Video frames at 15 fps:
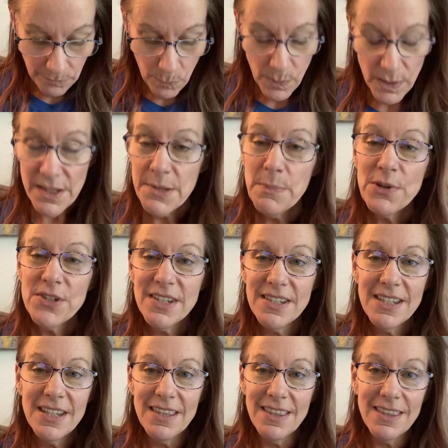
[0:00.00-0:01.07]
this person
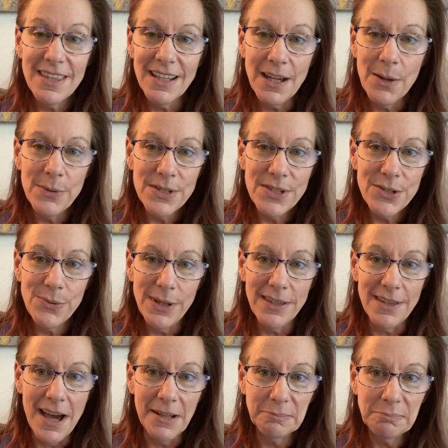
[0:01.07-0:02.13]
didn't think I was doing
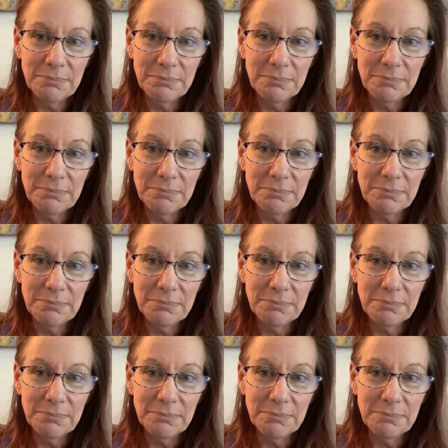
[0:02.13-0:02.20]
that.